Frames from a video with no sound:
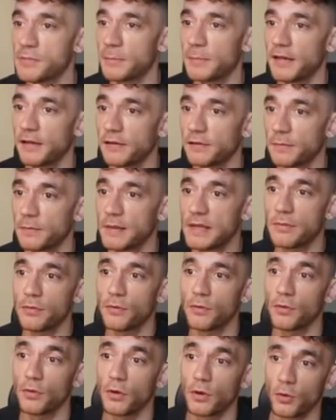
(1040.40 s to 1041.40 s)
millions of
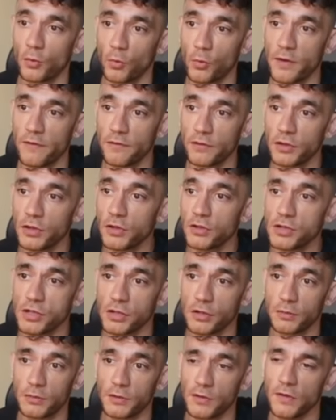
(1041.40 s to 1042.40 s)
people with
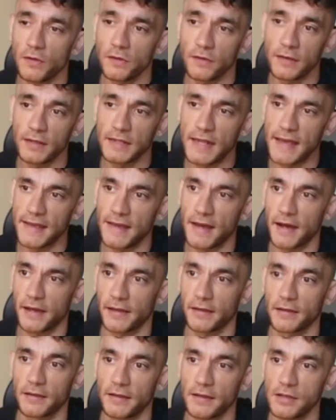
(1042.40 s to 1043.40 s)
YouTube using A
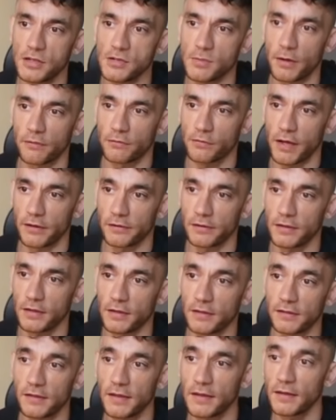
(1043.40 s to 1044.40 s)
I each month, right? So you
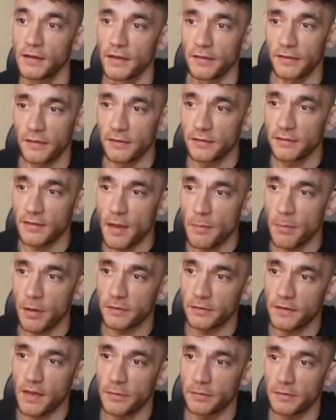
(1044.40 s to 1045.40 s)
can see this
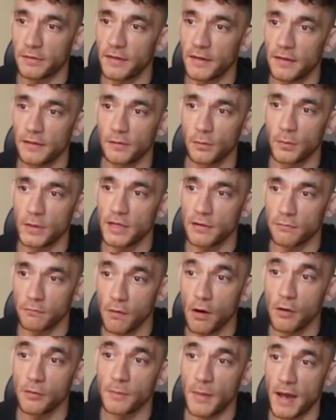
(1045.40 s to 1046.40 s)
step-by-step six-week
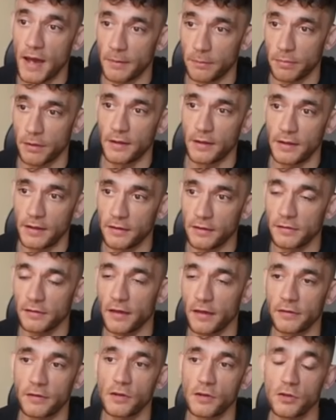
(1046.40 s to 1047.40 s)
roadmap
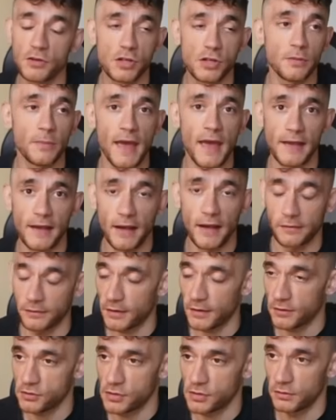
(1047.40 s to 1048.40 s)
inside the YouTube A I
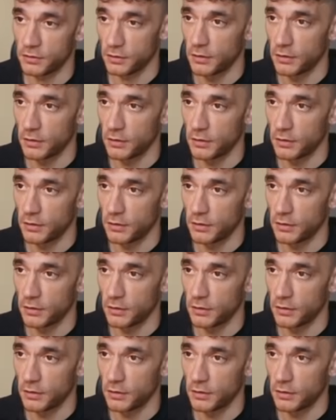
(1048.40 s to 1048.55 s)
section